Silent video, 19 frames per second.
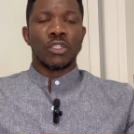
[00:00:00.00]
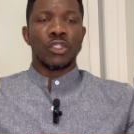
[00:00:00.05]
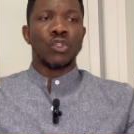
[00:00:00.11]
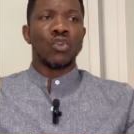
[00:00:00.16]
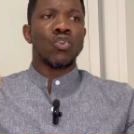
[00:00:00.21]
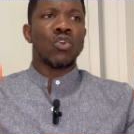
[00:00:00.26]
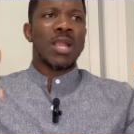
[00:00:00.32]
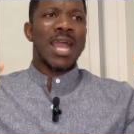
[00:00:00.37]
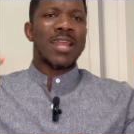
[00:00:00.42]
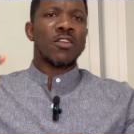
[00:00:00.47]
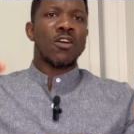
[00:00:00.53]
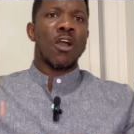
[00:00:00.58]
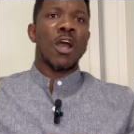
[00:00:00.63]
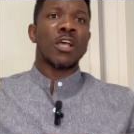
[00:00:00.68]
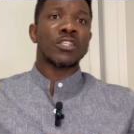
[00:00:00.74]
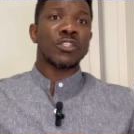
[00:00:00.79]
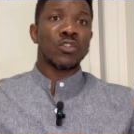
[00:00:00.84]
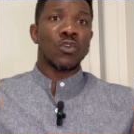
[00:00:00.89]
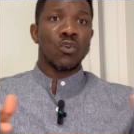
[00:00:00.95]
you can
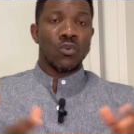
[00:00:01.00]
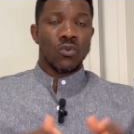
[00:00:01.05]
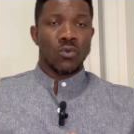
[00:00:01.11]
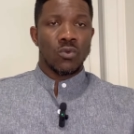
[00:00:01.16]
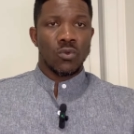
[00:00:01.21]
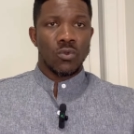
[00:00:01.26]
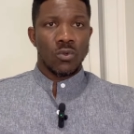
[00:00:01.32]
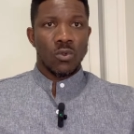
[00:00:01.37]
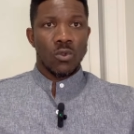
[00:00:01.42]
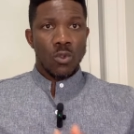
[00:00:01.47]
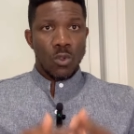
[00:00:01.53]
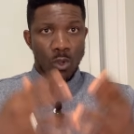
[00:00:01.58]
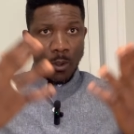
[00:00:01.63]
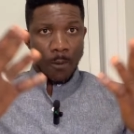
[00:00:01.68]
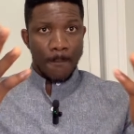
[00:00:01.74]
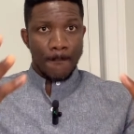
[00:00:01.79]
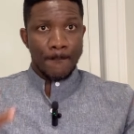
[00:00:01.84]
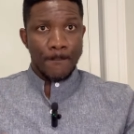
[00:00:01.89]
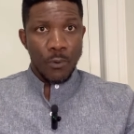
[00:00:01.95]
also
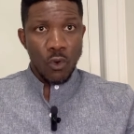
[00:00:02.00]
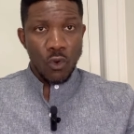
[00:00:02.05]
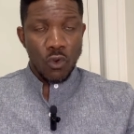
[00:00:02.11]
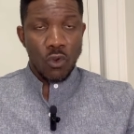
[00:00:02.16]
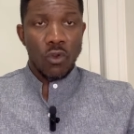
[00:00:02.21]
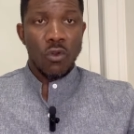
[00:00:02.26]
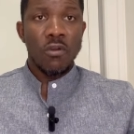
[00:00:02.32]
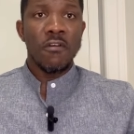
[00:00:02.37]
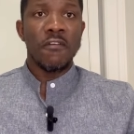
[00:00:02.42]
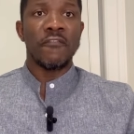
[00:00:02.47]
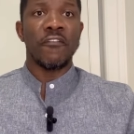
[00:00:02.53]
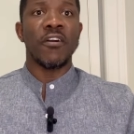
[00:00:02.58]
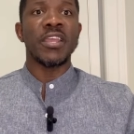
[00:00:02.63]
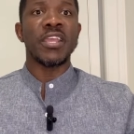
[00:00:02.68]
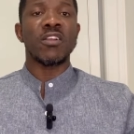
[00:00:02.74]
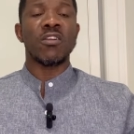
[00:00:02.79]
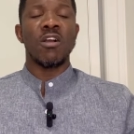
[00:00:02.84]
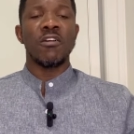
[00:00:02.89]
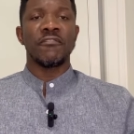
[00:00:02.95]
book for
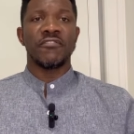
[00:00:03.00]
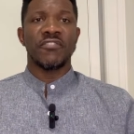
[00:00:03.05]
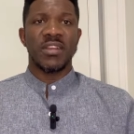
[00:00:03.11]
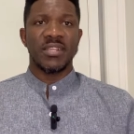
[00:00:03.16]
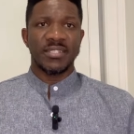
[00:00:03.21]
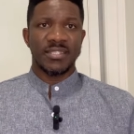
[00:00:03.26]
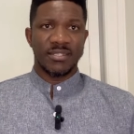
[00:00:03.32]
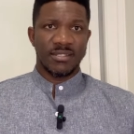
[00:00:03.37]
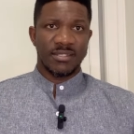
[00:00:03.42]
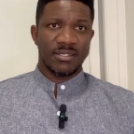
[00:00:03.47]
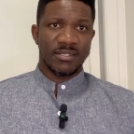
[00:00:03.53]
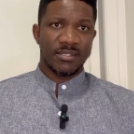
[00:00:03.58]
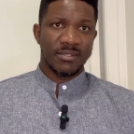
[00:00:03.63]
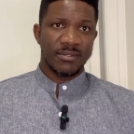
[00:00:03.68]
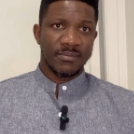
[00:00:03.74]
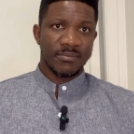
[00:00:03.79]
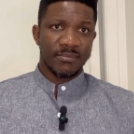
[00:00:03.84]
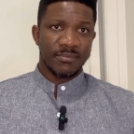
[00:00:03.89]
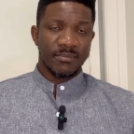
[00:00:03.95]
a conference.
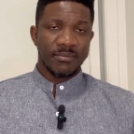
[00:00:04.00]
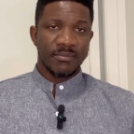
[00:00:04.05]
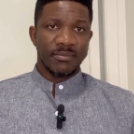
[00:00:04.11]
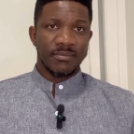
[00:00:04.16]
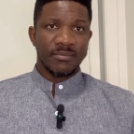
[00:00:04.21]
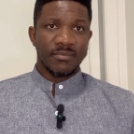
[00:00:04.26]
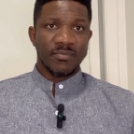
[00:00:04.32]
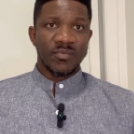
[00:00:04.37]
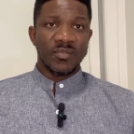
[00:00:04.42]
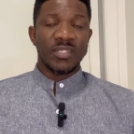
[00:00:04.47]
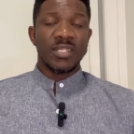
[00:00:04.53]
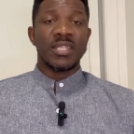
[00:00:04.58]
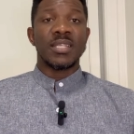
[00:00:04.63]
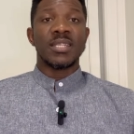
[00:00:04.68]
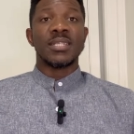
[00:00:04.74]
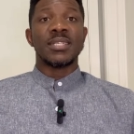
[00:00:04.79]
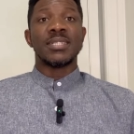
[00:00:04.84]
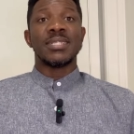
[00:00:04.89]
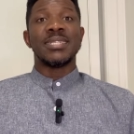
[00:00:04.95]

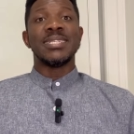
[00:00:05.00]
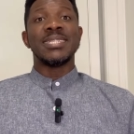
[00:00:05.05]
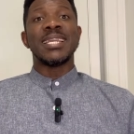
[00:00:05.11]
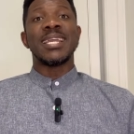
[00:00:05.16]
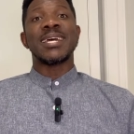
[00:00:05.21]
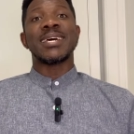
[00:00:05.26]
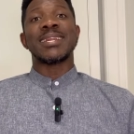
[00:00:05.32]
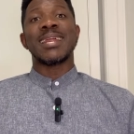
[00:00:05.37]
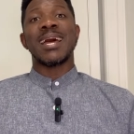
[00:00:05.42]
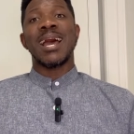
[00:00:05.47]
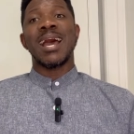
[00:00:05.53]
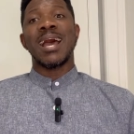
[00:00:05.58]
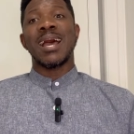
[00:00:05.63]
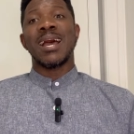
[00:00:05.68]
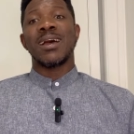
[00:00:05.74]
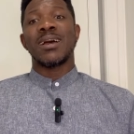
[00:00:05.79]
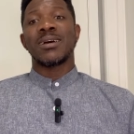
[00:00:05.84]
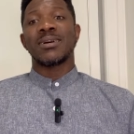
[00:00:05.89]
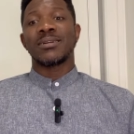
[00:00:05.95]
There
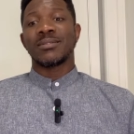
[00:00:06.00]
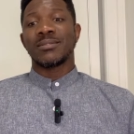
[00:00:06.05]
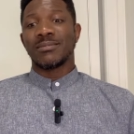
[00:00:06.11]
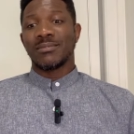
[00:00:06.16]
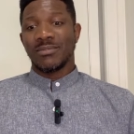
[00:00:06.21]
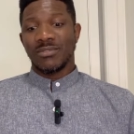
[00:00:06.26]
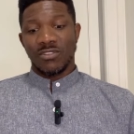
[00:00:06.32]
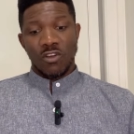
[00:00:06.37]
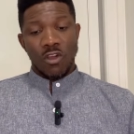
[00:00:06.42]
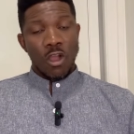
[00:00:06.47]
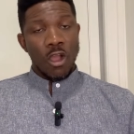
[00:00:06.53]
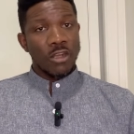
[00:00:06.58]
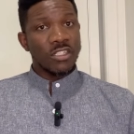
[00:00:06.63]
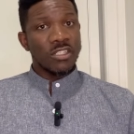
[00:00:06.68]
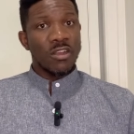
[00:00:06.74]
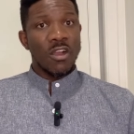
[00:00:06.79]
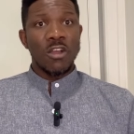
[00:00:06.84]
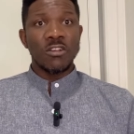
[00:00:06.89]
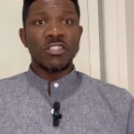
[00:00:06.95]
are
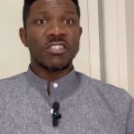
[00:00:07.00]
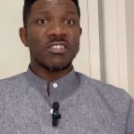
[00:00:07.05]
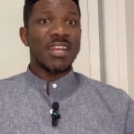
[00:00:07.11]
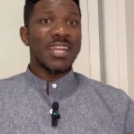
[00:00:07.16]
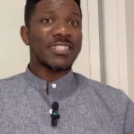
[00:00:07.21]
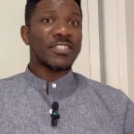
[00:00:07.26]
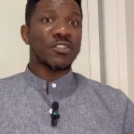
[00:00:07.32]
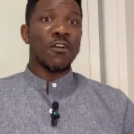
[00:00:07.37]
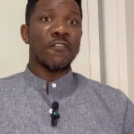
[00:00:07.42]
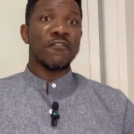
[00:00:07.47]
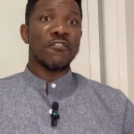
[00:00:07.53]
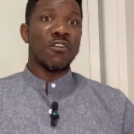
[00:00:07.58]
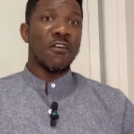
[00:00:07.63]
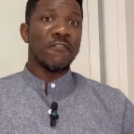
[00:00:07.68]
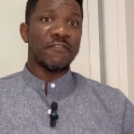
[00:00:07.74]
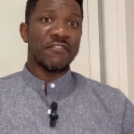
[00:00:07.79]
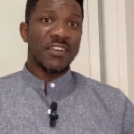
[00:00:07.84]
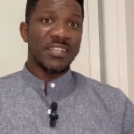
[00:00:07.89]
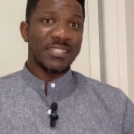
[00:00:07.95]
hundreds of
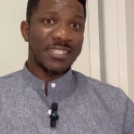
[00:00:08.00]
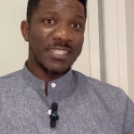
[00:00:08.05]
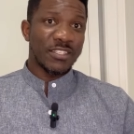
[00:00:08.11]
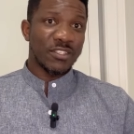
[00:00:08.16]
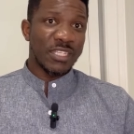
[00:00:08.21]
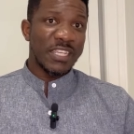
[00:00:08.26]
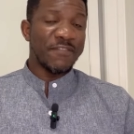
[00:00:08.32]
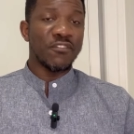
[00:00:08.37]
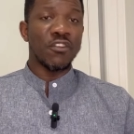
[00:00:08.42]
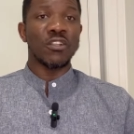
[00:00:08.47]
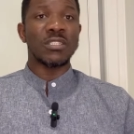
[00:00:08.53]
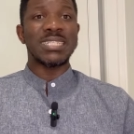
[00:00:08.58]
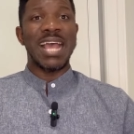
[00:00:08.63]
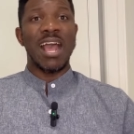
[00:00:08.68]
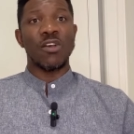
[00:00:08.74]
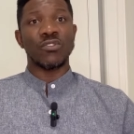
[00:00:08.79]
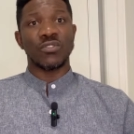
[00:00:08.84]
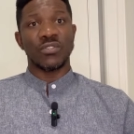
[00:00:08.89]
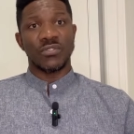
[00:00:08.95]
conferences, if not
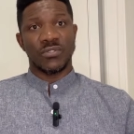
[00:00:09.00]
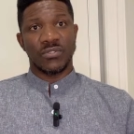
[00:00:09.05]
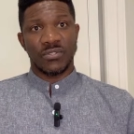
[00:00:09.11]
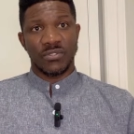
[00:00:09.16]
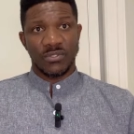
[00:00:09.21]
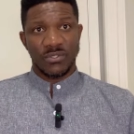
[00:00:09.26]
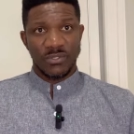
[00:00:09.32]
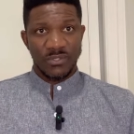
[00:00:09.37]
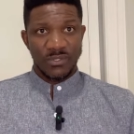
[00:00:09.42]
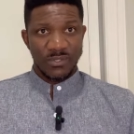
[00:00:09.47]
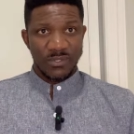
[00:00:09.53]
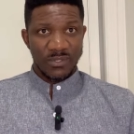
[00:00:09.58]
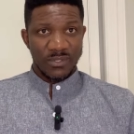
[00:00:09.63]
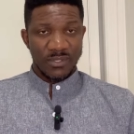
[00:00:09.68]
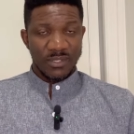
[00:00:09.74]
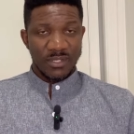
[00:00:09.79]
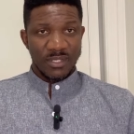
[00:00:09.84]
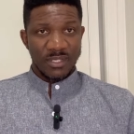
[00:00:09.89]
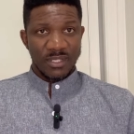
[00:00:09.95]
thousands,
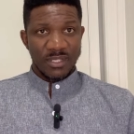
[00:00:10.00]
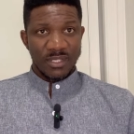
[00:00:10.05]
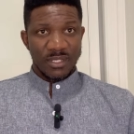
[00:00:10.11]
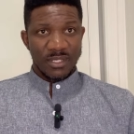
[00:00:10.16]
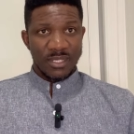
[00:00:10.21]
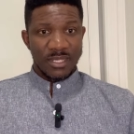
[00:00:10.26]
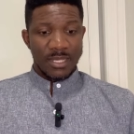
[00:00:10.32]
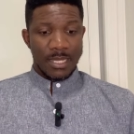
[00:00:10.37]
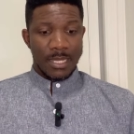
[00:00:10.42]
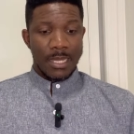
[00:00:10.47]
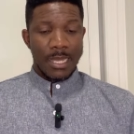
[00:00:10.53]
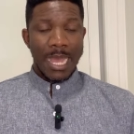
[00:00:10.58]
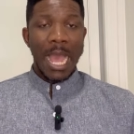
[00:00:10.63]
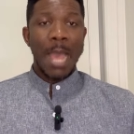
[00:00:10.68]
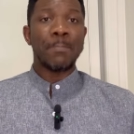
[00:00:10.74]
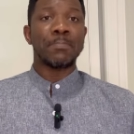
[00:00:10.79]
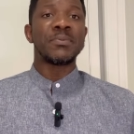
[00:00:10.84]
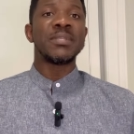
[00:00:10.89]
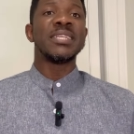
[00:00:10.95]

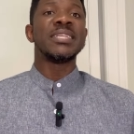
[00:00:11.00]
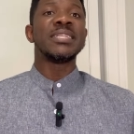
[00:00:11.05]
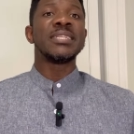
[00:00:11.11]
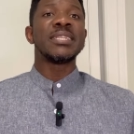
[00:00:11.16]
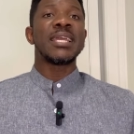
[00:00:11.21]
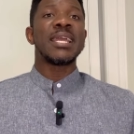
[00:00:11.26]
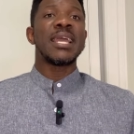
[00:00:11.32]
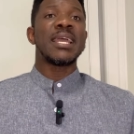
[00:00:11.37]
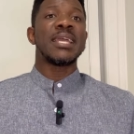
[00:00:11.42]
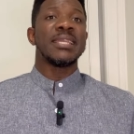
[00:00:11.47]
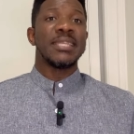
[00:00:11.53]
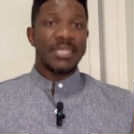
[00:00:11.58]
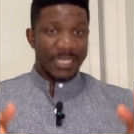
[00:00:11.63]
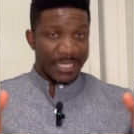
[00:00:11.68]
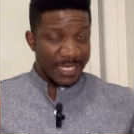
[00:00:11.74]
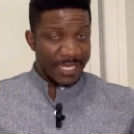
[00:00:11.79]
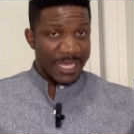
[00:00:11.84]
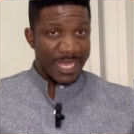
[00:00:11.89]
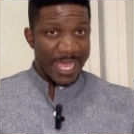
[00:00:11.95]
happening
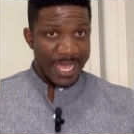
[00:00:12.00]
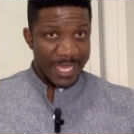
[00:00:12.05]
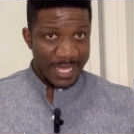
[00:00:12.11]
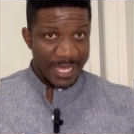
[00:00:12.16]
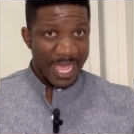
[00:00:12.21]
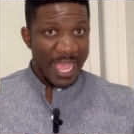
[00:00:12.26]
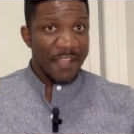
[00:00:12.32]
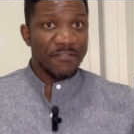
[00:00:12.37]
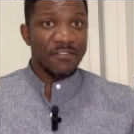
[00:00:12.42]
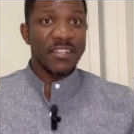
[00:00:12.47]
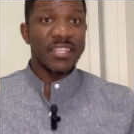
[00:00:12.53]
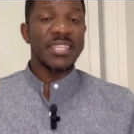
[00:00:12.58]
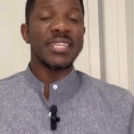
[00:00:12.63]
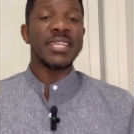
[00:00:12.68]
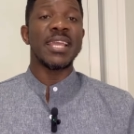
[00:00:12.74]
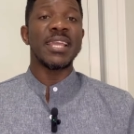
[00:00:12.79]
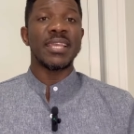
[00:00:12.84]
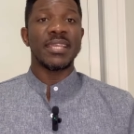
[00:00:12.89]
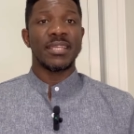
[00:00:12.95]
here every
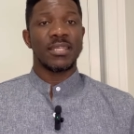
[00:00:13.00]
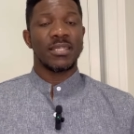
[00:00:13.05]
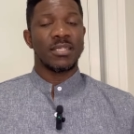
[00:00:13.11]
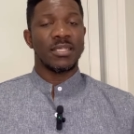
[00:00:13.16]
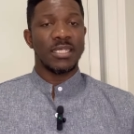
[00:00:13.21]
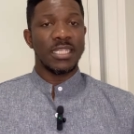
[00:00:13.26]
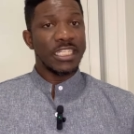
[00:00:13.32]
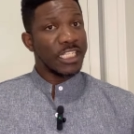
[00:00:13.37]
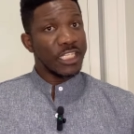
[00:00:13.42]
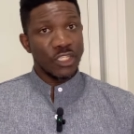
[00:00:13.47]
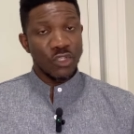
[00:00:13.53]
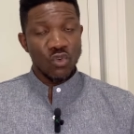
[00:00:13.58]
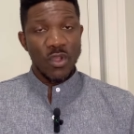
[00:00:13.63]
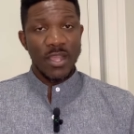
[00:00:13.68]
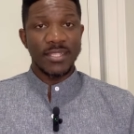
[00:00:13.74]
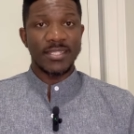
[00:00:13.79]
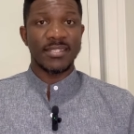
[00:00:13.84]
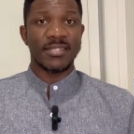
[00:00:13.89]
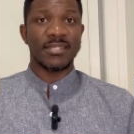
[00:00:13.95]
year in the
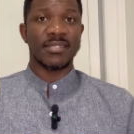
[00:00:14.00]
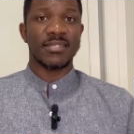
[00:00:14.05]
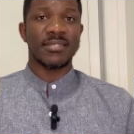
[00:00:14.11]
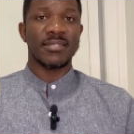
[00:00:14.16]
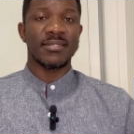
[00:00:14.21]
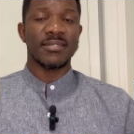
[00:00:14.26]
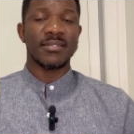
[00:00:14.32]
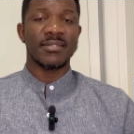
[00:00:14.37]
US.